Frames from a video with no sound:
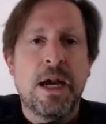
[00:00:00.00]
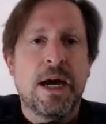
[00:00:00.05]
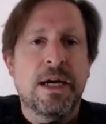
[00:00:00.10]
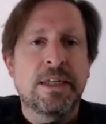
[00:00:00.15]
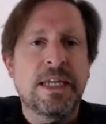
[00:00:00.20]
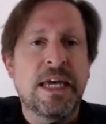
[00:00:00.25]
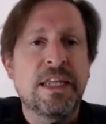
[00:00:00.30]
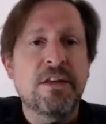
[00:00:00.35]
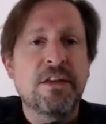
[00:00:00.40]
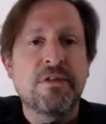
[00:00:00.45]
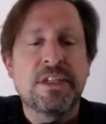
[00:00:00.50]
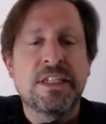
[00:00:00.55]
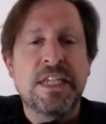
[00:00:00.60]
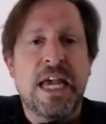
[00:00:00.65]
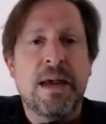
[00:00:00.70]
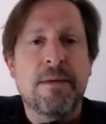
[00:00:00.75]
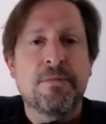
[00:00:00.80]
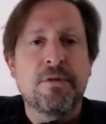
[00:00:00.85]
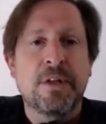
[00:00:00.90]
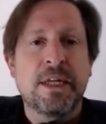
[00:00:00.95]
Another
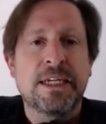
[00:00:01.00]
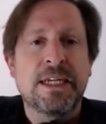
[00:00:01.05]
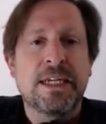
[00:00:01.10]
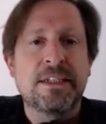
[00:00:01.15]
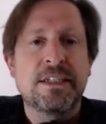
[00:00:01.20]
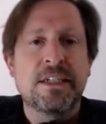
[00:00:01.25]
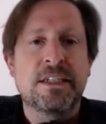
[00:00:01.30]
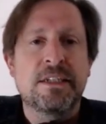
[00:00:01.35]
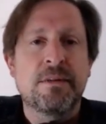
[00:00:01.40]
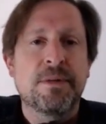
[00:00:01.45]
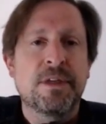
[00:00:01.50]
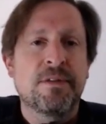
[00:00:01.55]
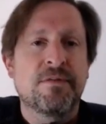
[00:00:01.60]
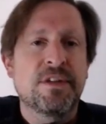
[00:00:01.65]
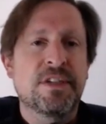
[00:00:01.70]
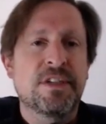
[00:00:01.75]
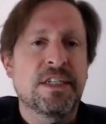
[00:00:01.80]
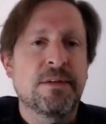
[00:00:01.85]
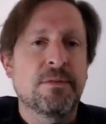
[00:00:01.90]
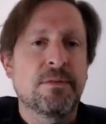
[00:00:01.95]
example, I guess it's a bit of
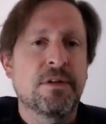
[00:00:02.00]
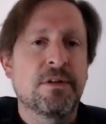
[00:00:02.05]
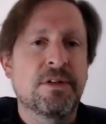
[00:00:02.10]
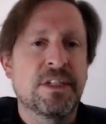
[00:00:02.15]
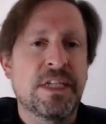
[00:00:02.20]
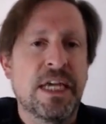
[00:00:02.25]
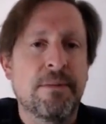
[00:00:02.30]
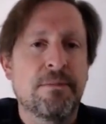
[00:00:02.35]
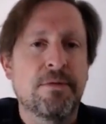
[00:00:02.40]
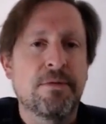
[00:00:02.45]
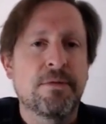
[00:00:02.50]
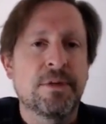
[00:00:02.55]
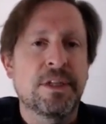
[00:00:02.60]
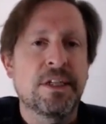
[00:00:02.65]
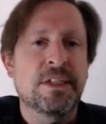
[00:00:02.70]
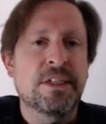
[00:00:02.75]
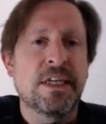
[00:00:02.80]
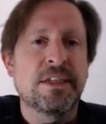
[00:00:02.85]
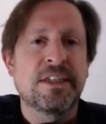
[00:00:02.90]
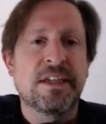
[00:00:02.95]
a similar example in
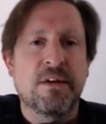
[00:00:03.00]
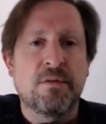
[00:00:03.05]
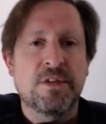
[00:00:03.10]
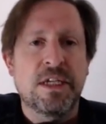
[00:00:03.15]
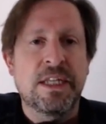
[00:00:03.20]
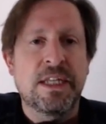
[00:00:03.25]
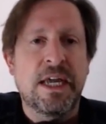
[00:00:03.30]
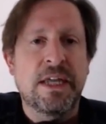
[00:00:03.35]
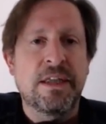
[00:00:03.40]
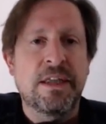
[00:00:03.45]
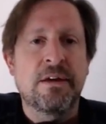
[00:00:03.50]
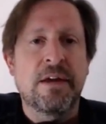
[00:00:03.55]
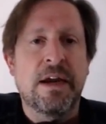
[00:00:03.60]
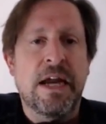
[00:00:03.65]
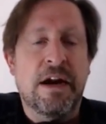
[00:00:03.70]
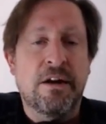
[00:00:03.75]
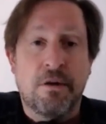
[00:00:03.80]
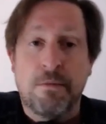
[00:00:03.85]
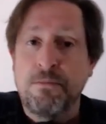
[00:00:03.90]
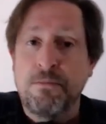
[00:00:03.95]
the sense that it was another
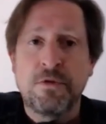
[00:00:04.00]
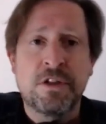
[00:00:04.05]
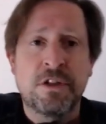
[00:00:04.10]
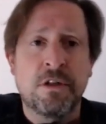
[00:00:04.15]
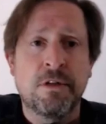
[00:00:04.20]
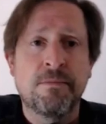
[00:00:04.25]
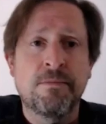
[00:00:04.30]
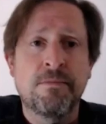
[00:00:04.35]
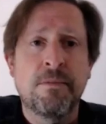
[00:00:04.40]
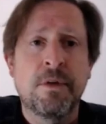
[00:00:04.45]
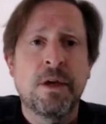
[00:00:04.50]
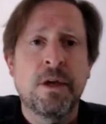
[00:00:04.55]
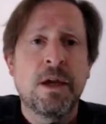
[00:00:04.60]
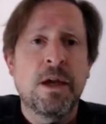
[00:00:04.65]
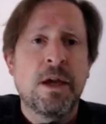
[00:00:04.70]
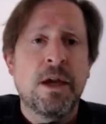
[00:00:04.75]
Arab Muslim.